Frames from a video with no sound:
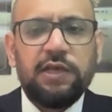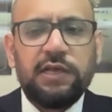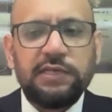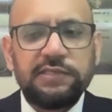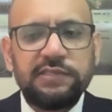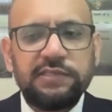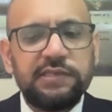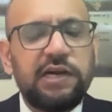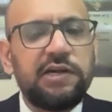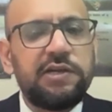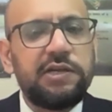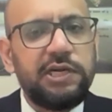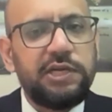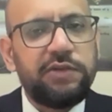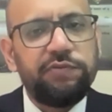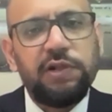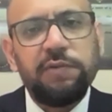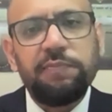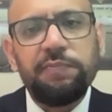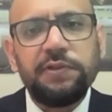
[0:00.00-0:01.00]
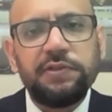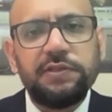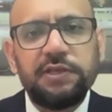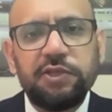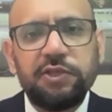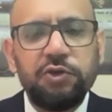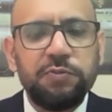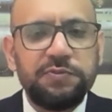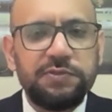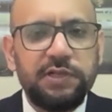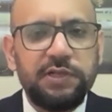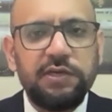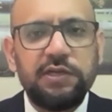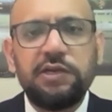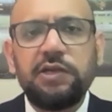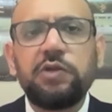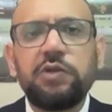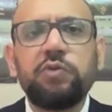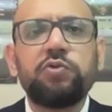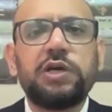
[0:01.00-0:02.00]
started developing the CubeSat
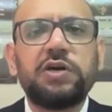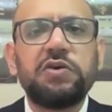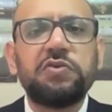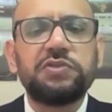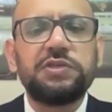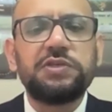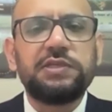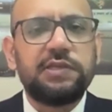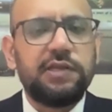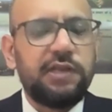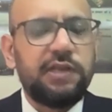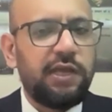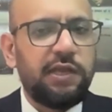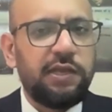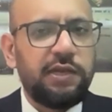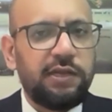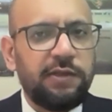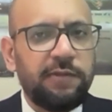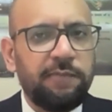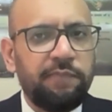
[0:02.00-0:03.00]
in 2009.